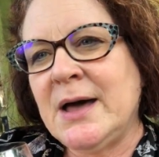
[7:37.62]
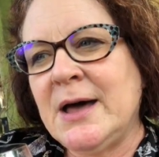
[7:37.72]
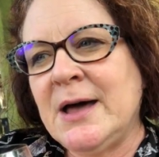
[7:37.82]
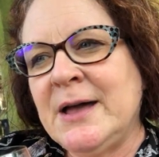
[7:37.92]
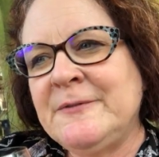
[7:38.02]

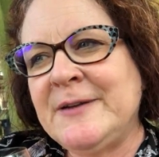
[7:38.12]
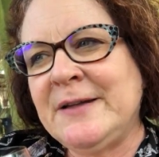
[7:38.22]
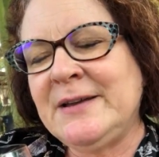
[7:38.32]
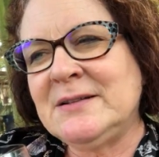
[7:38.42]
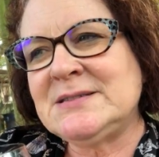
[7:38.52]
I
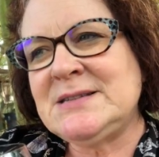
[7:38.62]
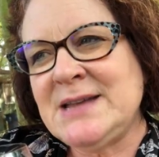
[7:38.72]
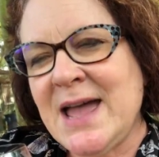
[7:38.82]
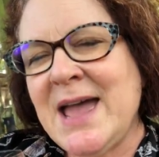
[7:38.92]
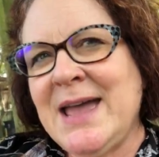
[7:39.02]
found out
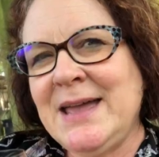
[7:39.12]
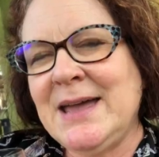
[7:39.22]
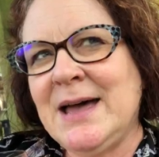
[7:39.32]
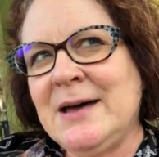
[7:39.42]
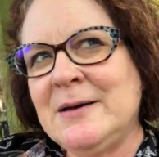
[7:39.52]
today
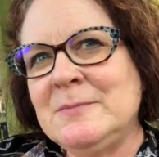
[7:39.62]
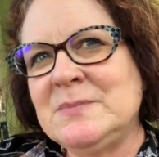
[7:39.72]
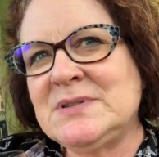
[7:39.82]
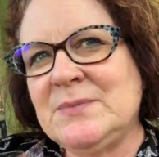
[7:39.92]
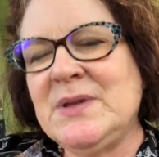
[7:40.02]

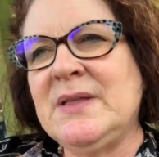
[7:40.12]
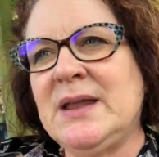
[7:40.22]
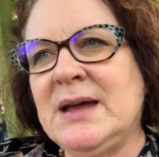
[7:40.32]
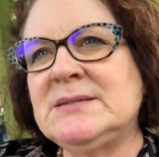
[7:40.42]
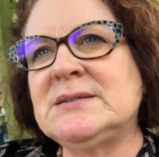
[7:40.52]
something that
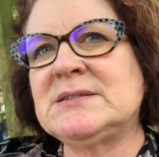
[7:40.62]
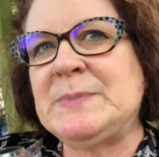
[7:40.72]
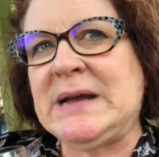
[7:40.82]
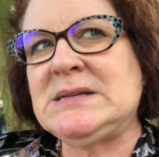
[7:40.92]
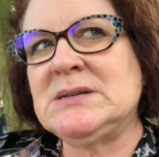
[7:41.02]
I
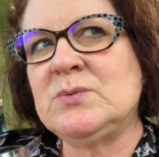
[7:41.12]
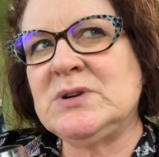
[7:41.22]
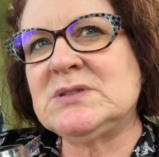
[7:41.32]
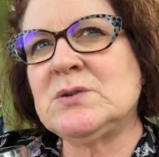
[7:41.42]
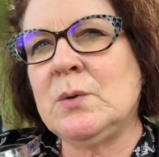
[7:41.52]
suspected
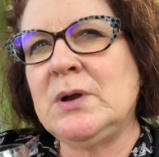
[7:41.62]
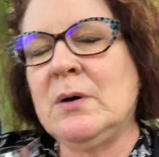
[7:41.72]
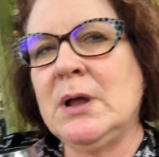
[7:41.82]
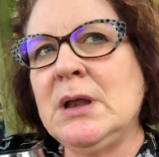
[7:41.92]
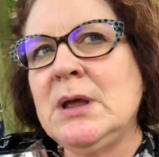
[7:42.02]
was going
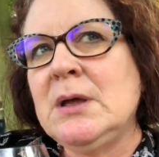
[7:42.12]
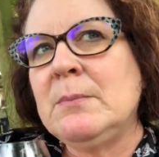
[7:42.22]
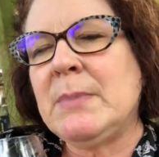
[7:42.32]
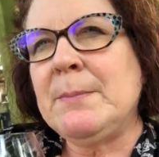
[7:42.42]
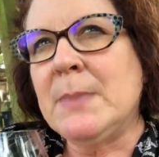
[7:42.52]
on.
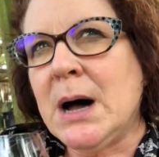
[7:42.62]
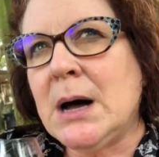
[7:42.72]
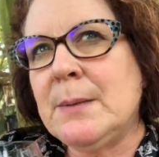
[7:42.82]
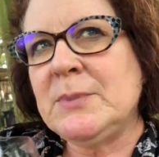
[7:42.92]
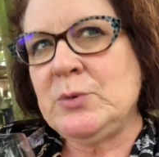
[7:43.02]
My
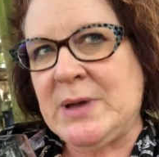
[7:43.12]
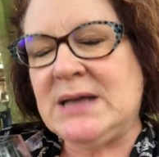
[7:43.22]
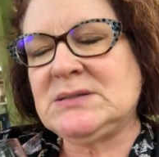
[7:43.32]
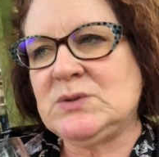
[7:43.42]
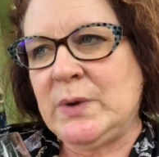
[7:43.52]
mom, who
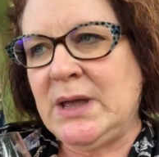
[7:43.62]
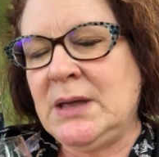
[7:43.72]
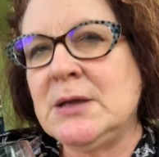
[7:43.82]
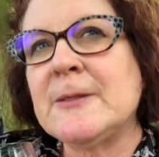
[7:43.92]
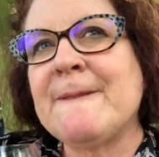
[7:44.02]
passed
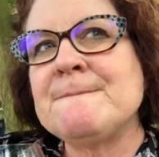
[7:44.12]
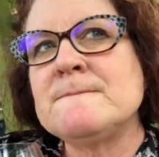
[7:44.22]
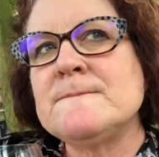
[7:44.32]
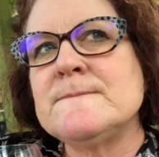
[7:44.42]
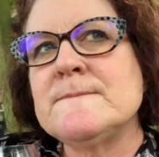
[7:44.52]
away
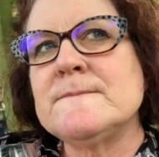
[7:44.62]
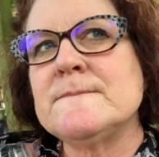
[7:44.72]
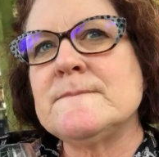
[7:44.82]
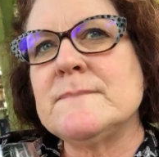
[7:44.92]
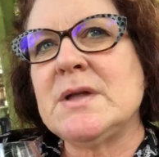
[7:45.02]

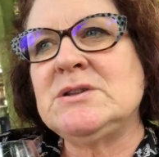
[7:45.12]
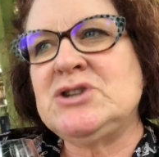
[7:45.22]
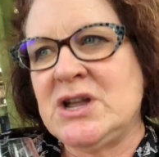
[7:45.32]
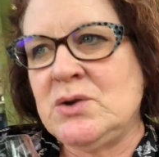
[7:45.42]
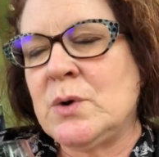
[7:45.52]

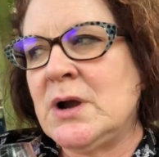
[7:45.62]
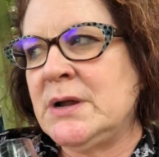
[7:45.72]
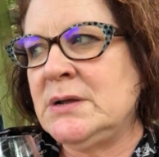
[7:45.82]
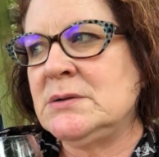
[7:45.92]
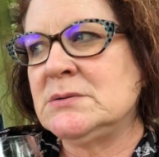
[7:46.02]

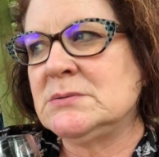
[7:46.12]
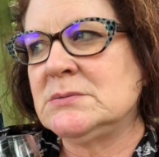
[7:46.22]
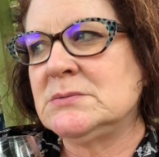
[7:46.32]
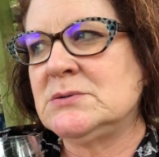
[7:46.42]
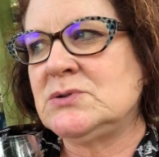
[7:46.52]
January
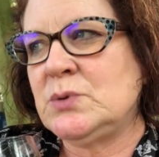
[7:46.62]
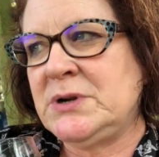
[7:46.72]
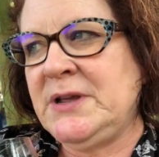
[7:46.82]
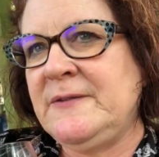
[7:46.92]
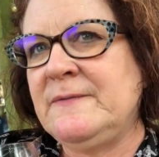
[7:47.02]

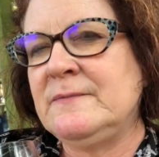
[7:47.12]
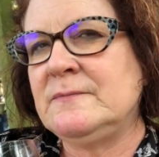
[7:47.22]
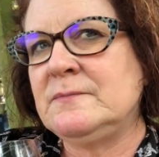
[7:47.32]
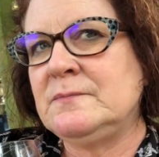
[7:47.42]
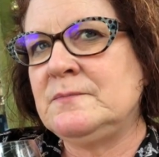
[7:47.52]
21st
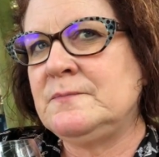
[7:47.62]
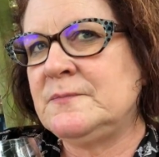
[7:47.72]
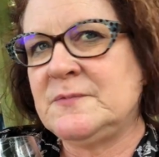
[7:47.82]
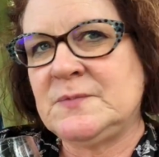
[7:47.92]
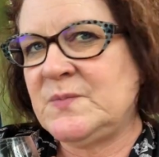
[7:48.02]

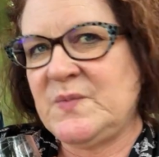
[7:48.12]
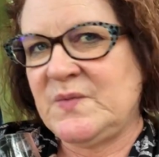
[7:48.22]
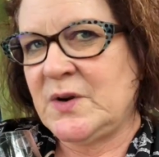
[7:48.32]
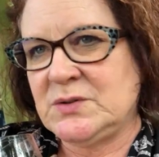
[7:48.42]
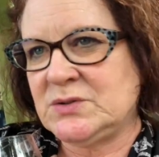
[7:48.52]

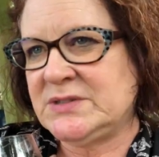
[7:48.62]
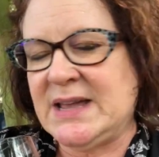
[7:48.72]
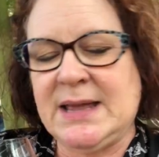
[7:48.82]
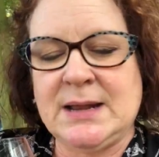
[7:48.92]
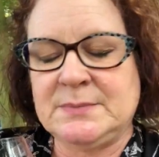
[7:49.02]
or
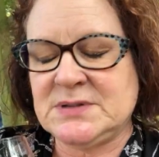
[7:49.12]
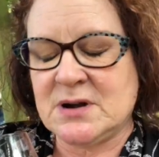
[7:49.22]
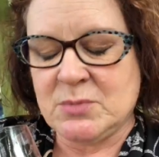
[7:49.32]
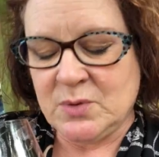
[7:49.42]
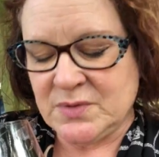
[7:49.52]
2nd, I'm
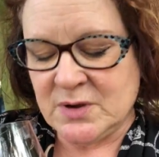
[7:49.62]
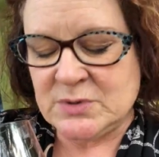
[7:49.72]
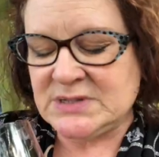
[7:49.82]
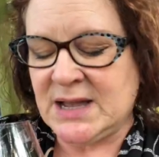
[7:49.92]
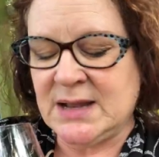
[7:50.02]
terrible with
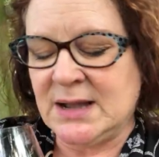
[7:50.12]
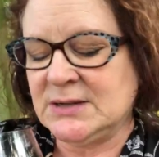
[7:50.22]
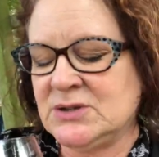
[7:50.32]
numbers. I